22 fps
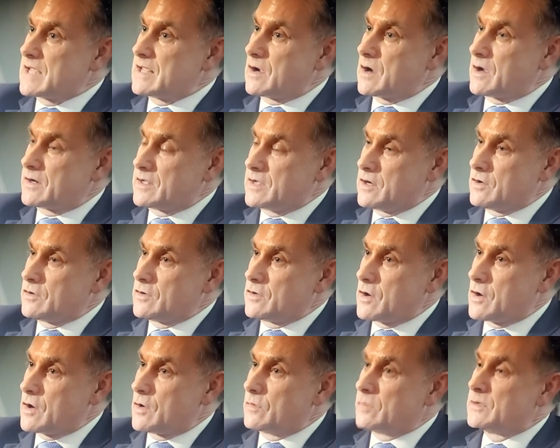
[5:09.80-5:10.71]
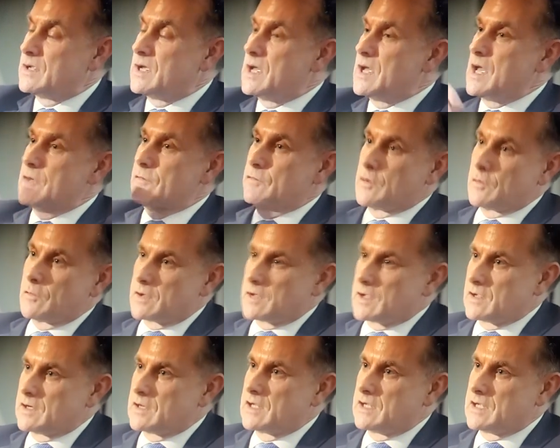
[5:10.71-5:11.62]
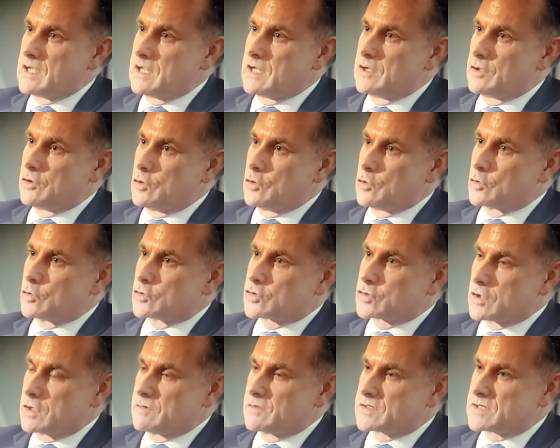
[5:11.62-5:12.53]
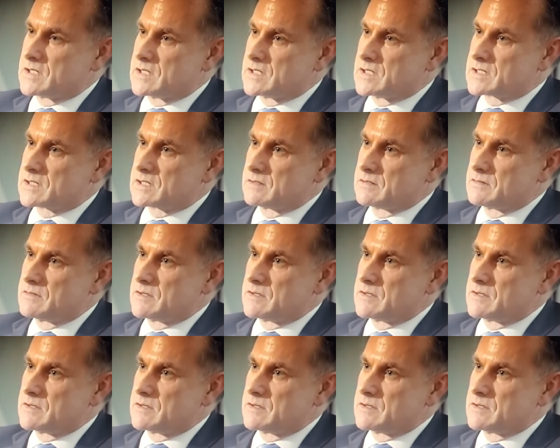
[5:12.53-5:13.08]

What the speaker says: data on here you own. If you're getting Google services,